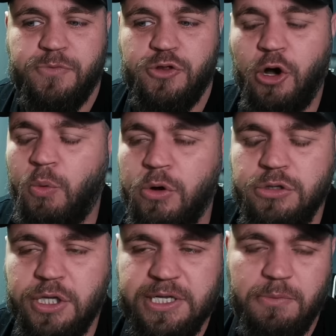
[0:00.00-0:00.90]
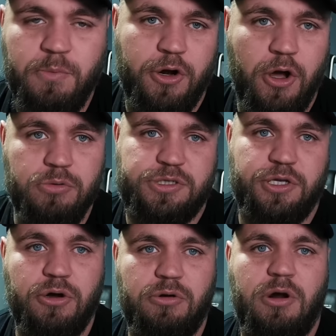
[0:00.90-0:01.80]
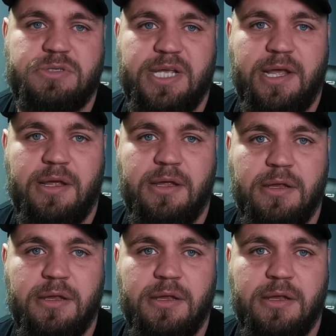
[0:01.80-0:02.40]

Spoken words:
No wonder they didn't want to host the Euros here.